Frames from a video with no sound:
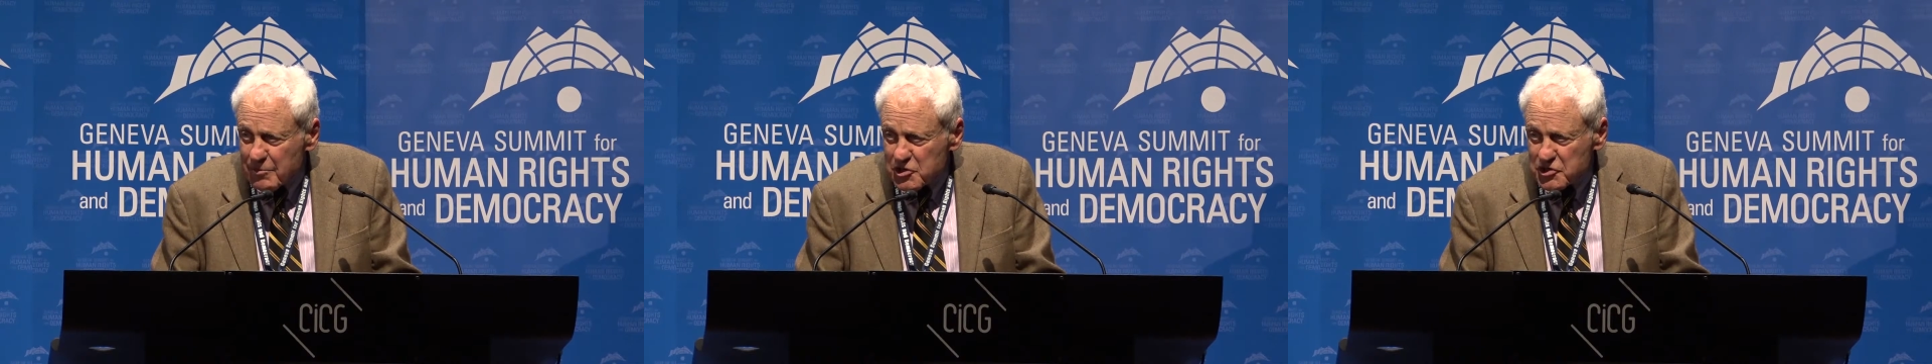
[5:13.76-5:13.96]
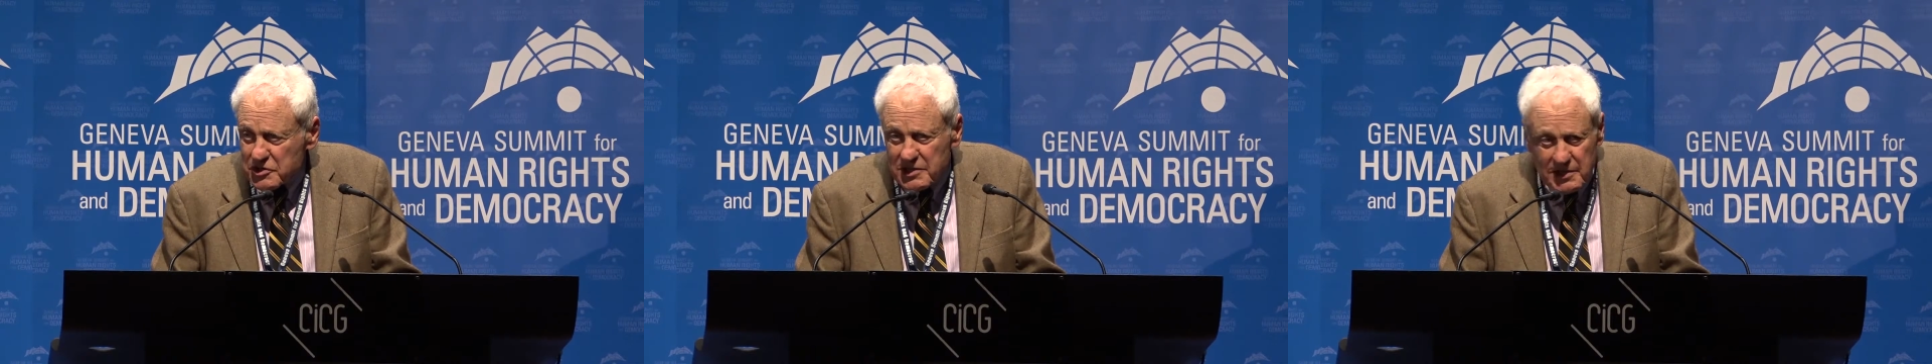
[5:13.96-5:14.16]

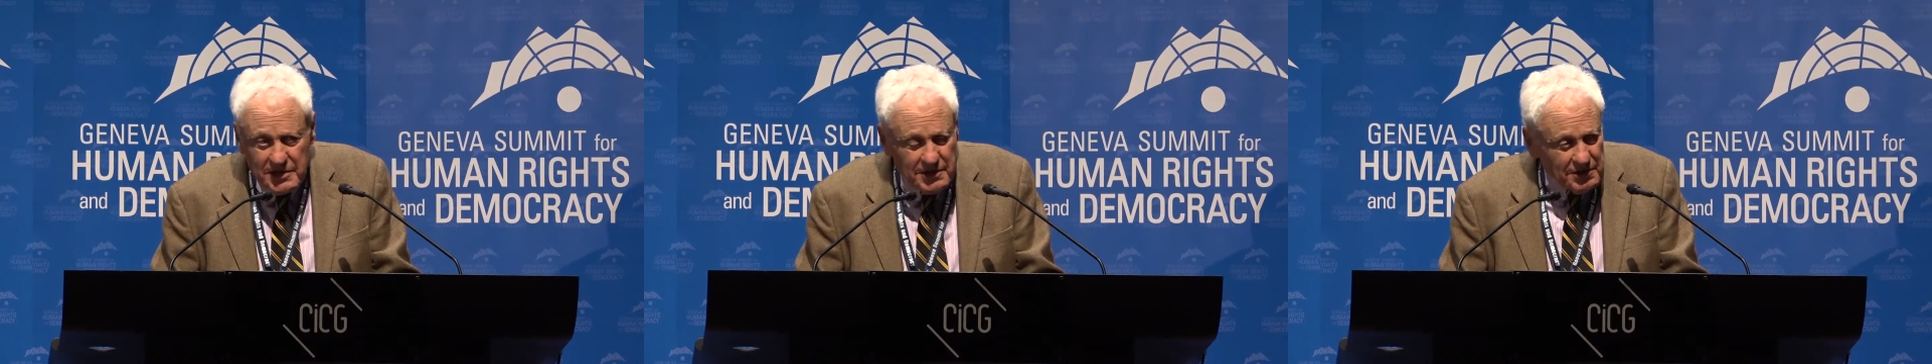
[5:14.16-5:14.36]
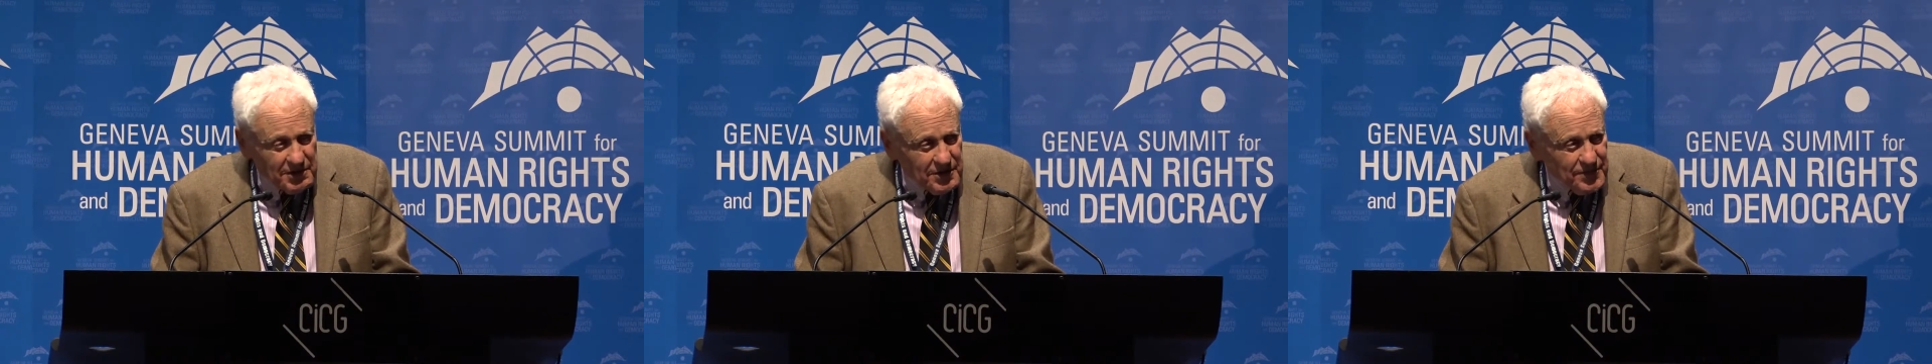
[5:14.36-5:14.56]

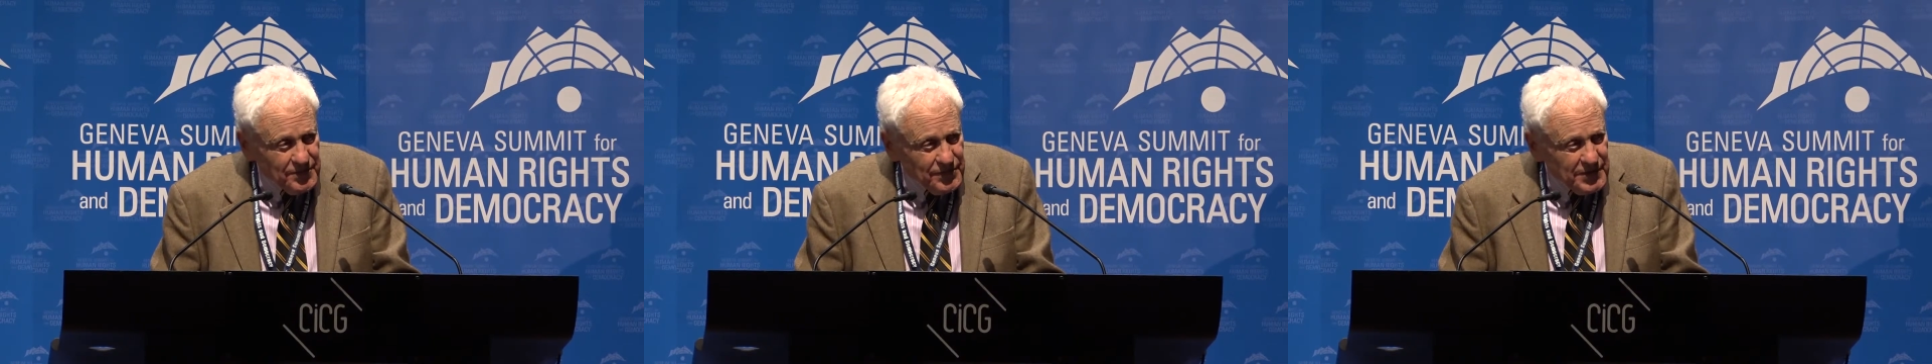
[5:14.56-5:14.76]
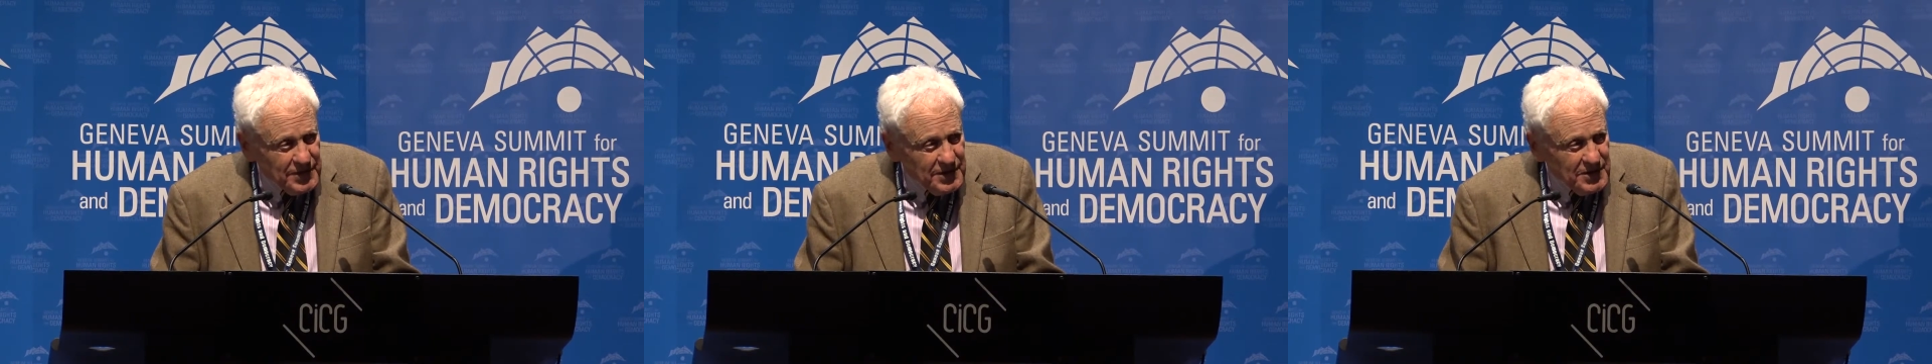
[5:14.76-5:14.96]
here,
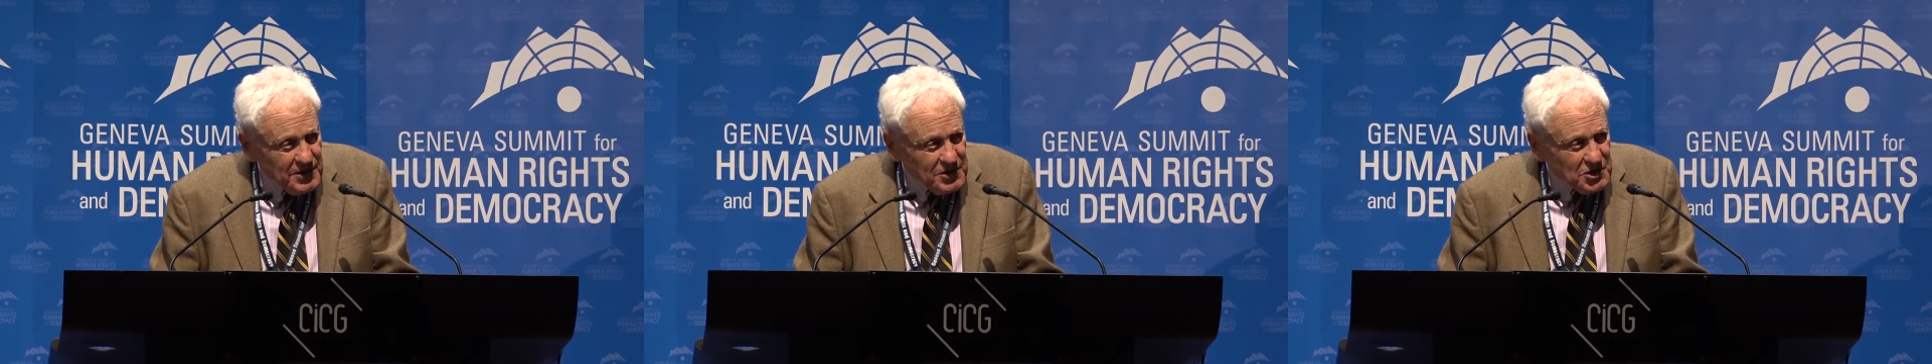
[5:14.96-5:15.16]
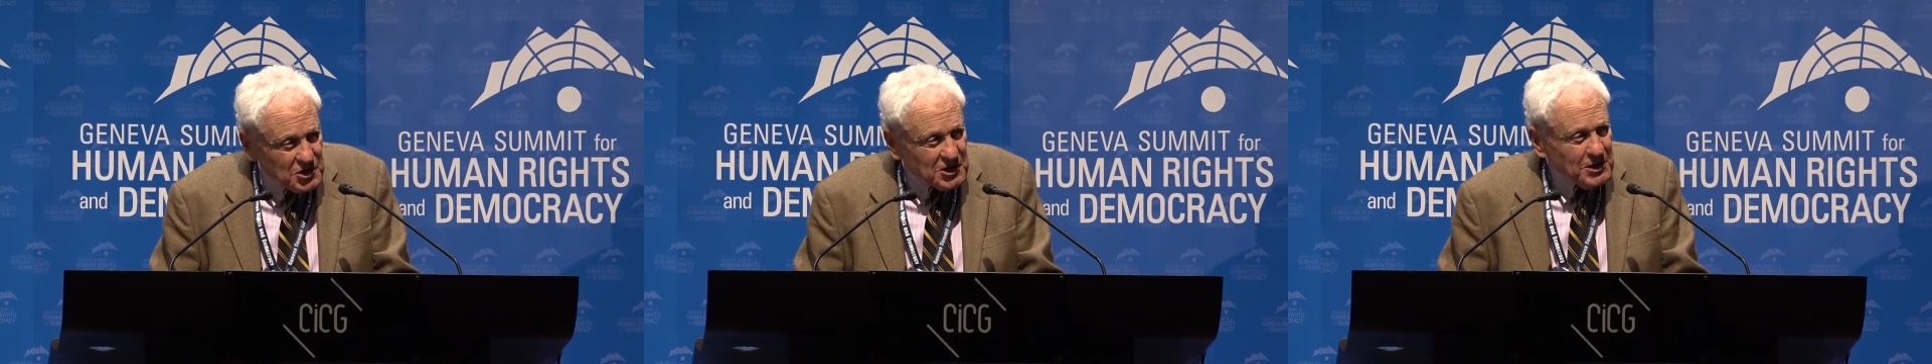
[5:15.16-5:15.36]

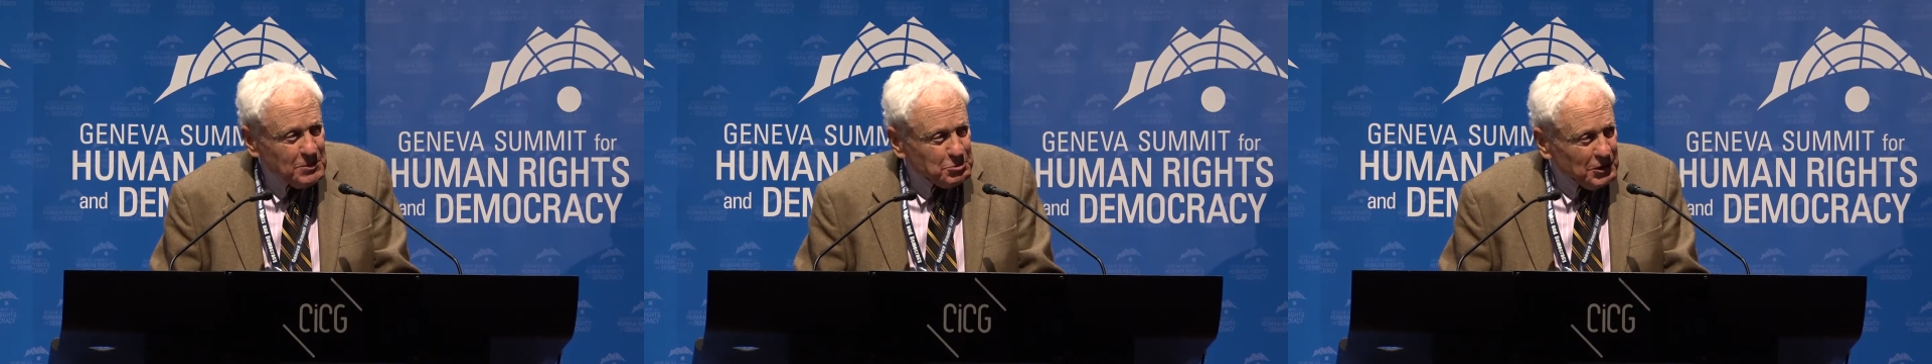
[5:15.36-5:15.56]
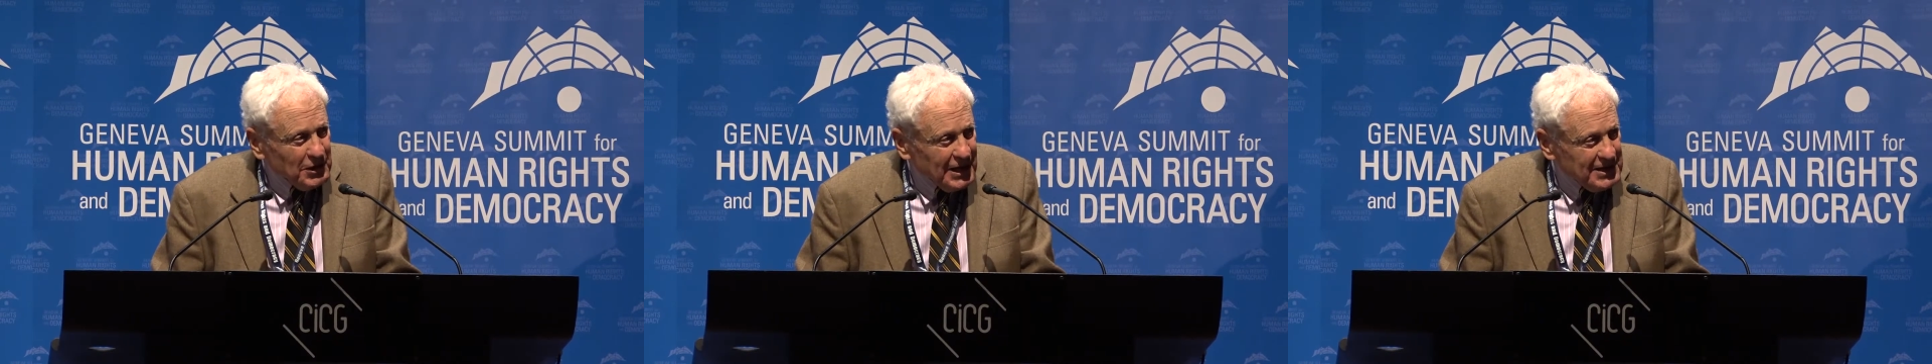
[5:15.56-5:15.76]
to keep the
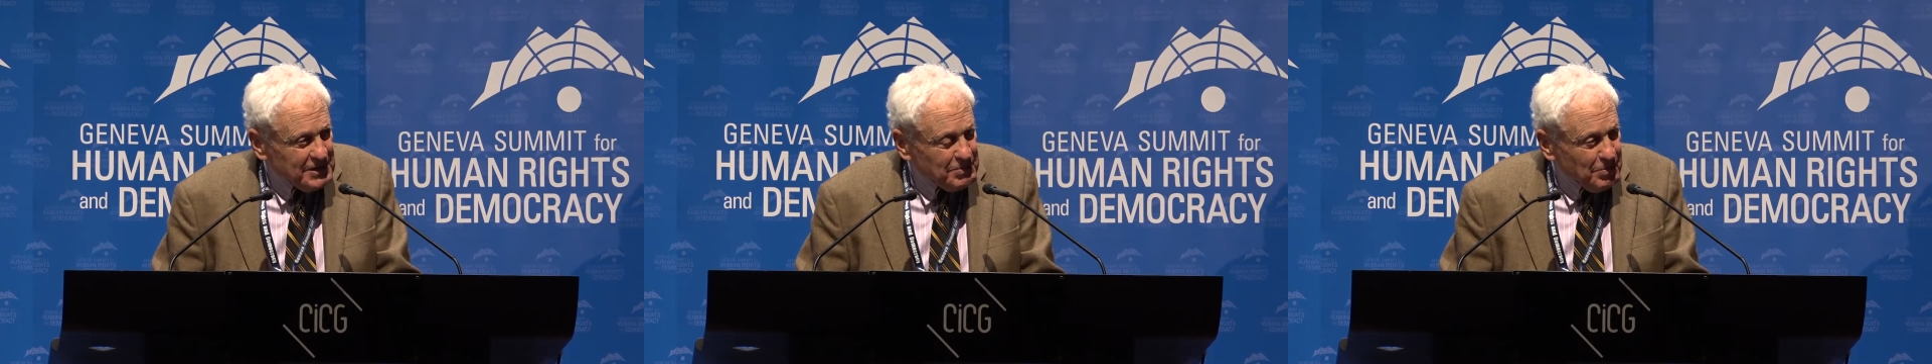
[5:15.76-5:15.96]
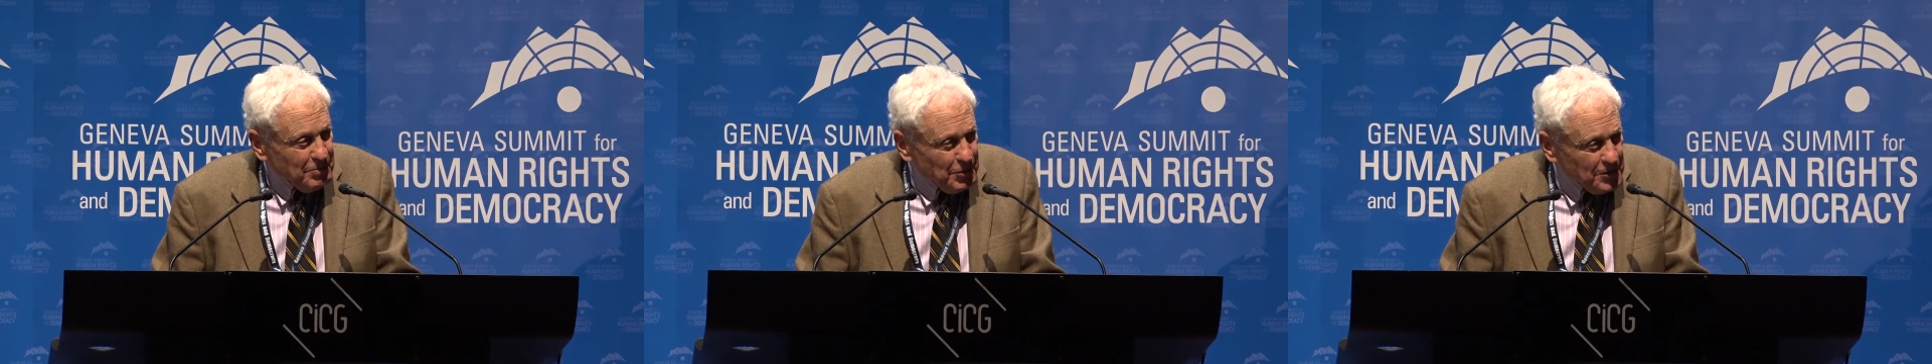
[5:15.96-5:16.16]
light
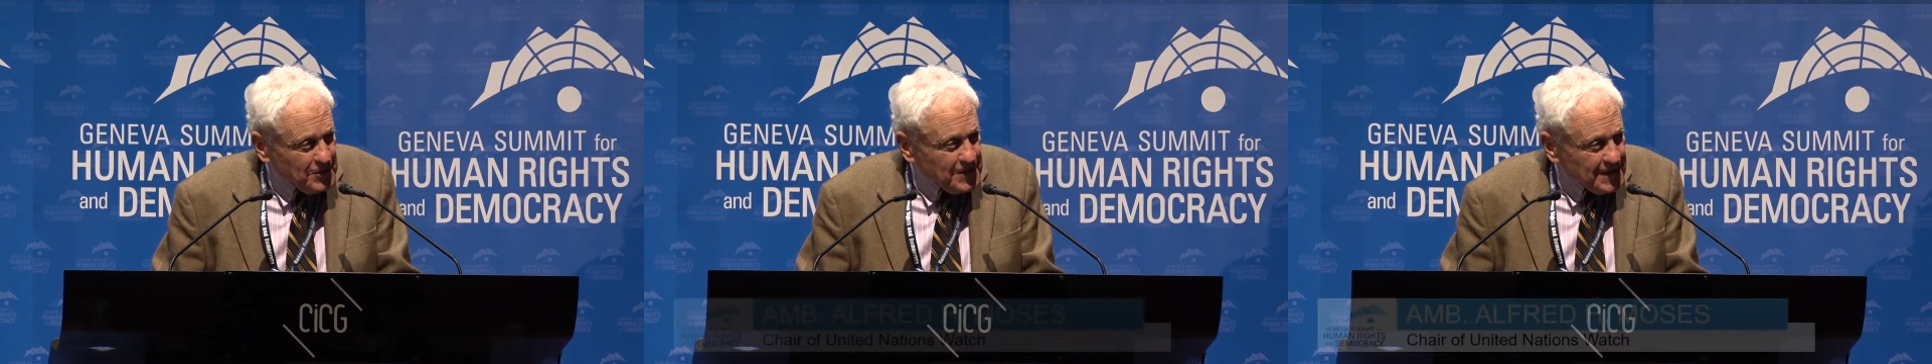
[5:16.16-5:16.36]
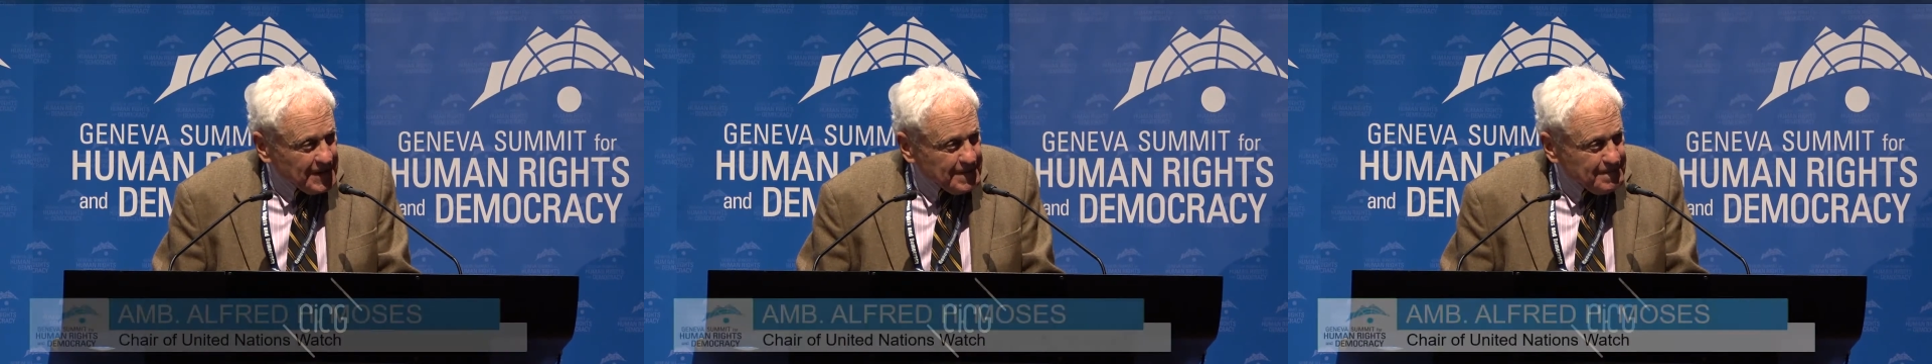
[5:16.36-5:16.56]

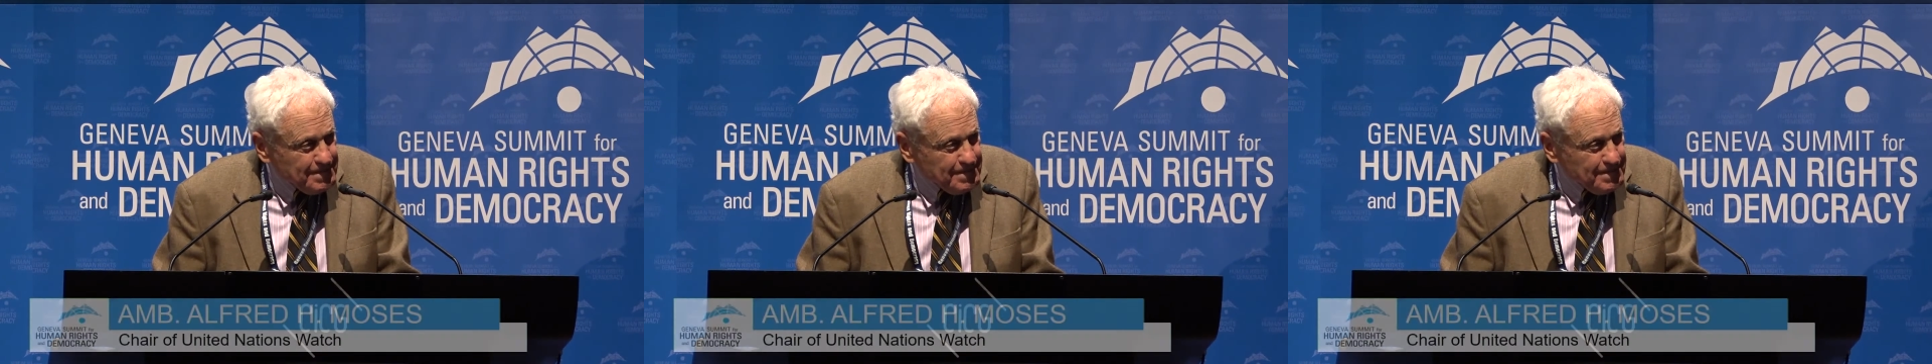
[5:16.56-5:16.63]
burning.